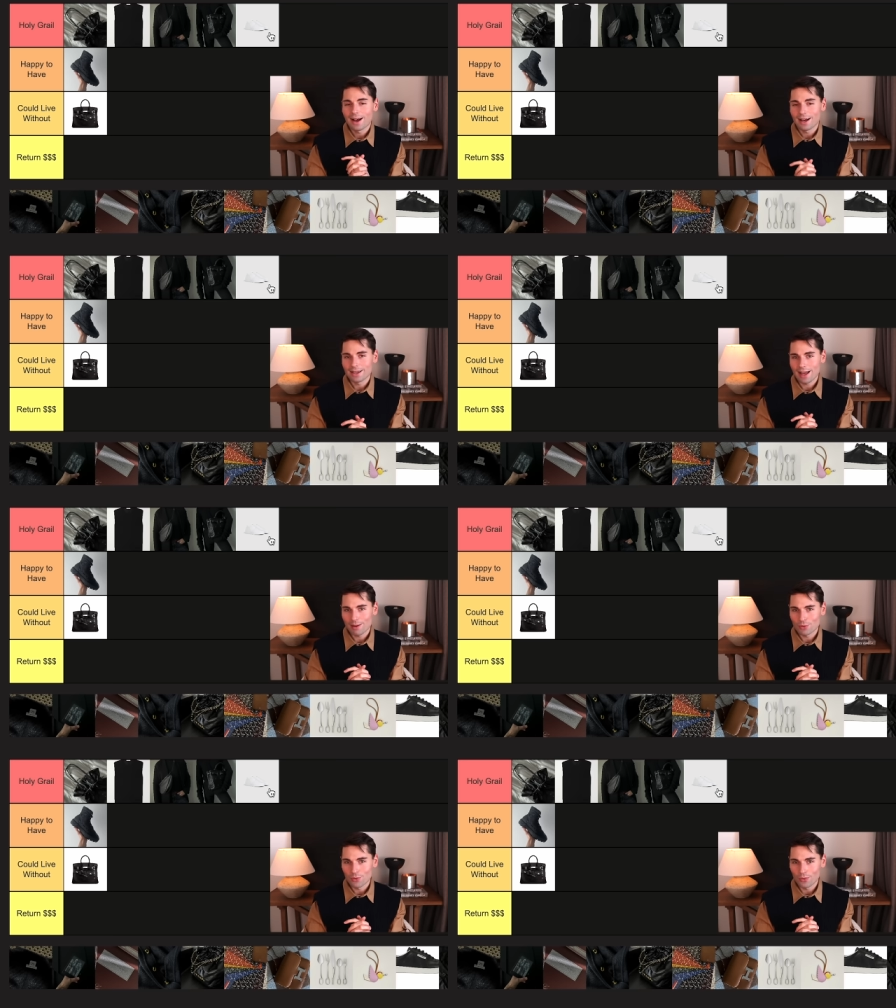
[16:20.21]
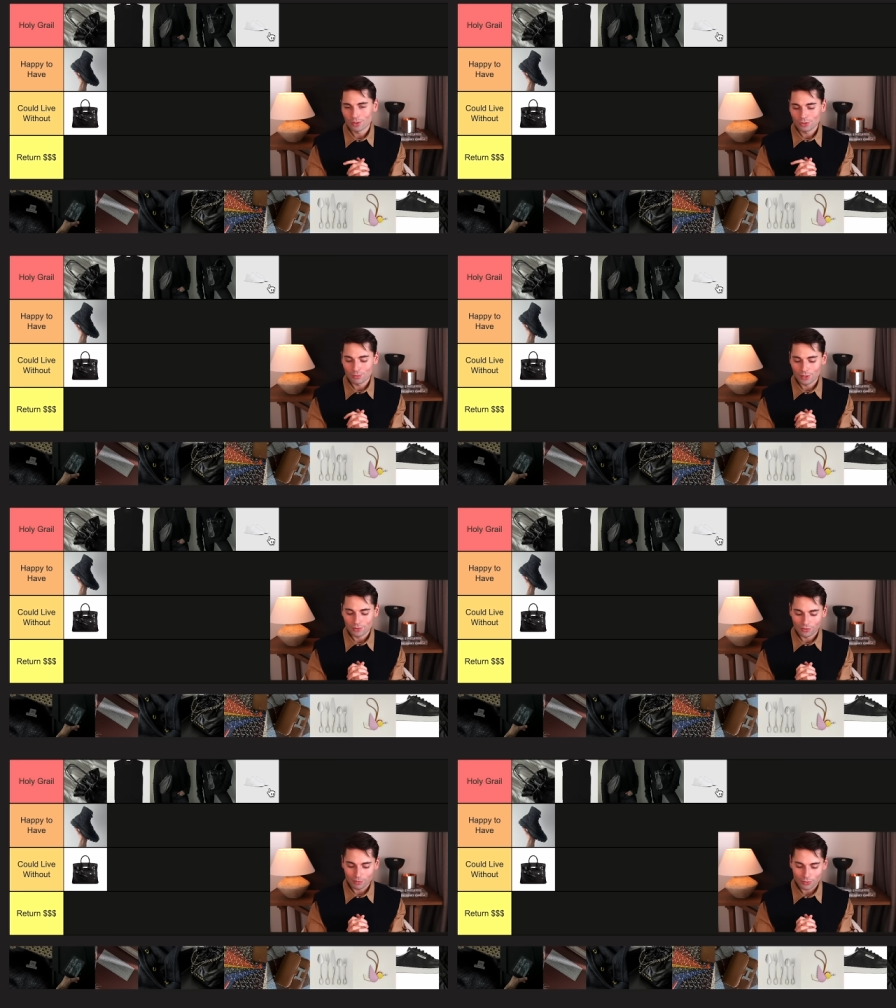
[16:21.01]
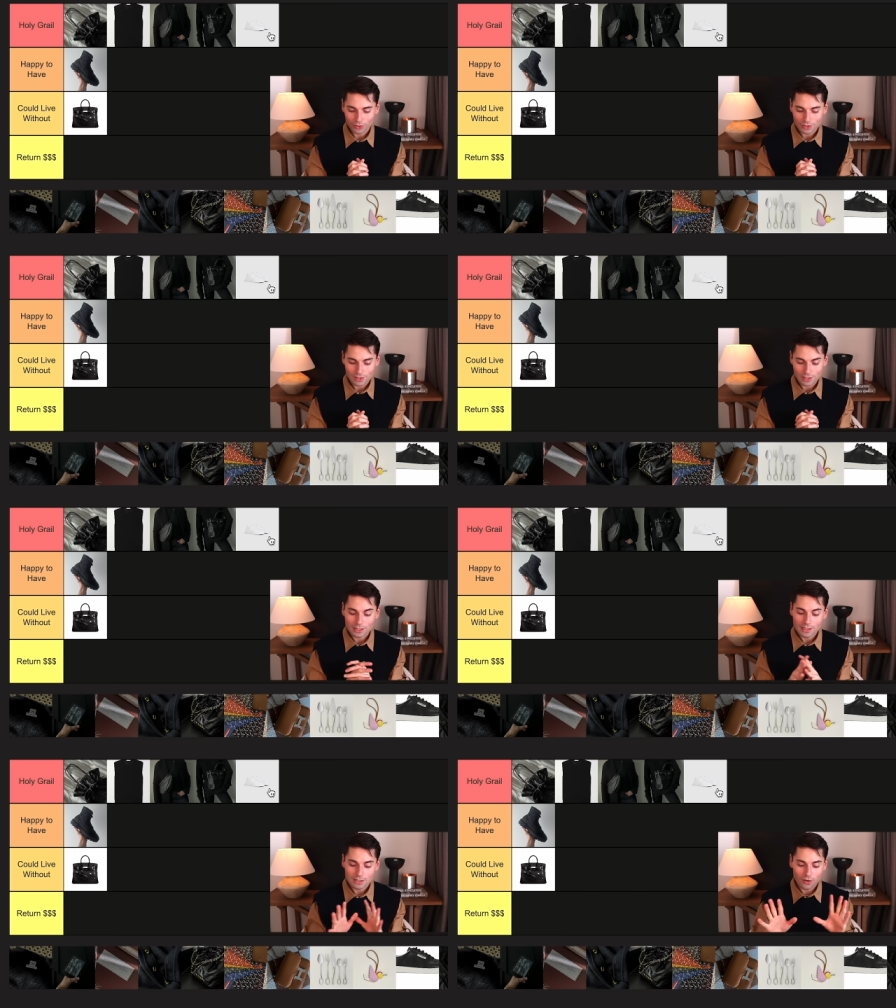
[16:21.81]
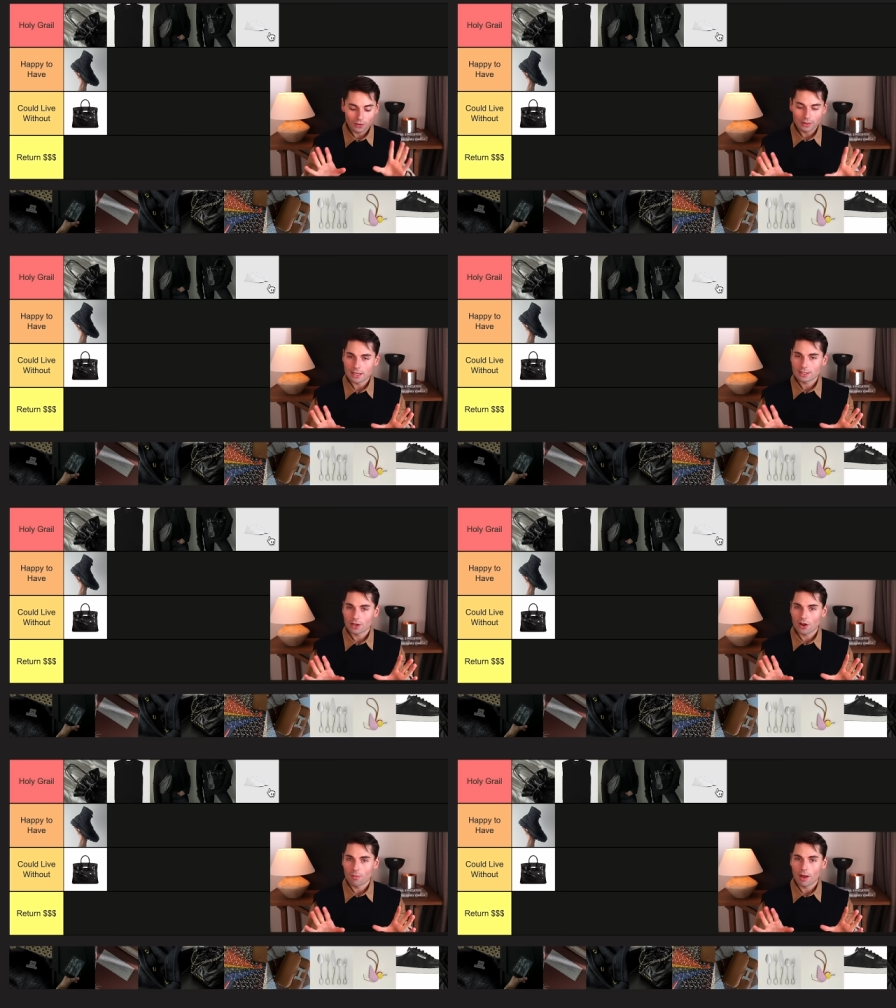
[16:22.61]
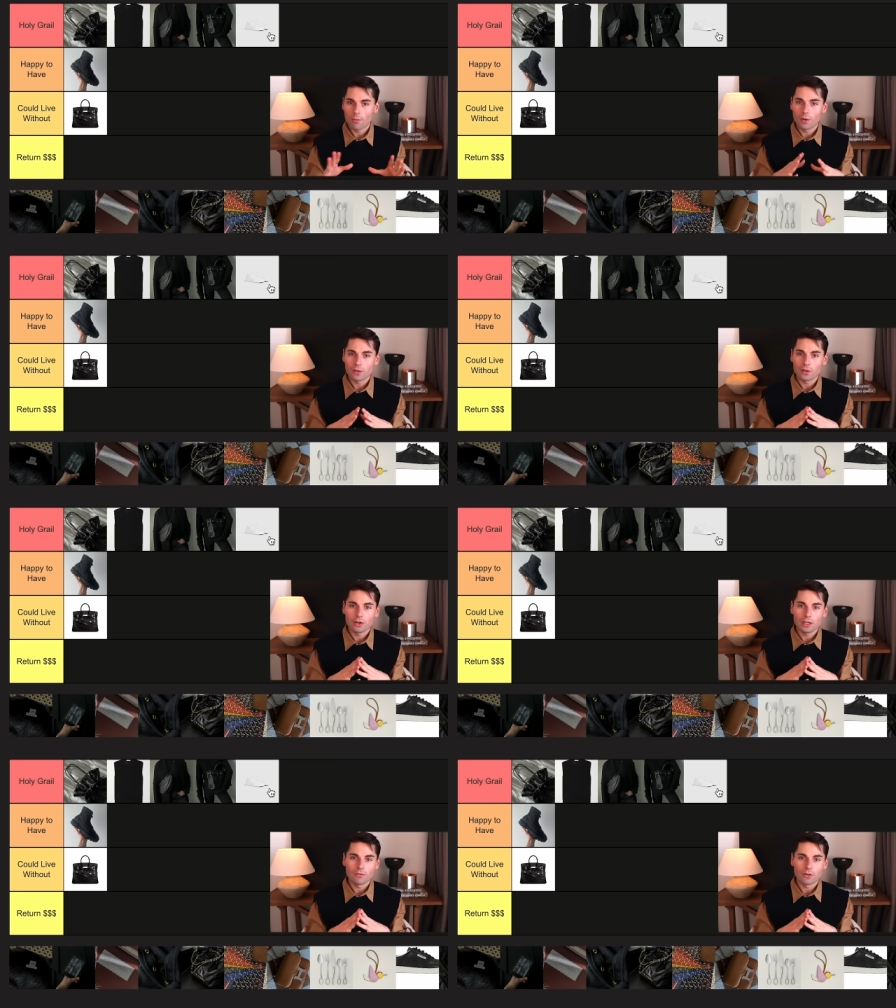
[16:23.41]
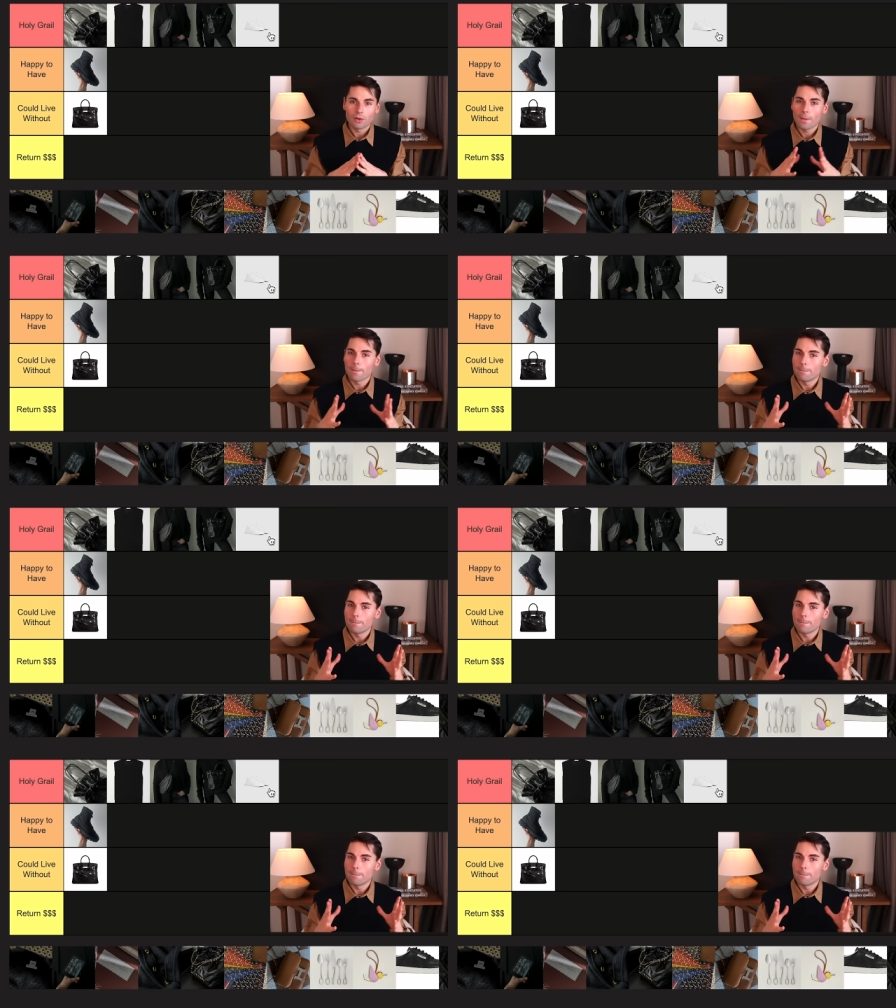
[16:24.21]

I am going to be repurchasing these unless they come out with an even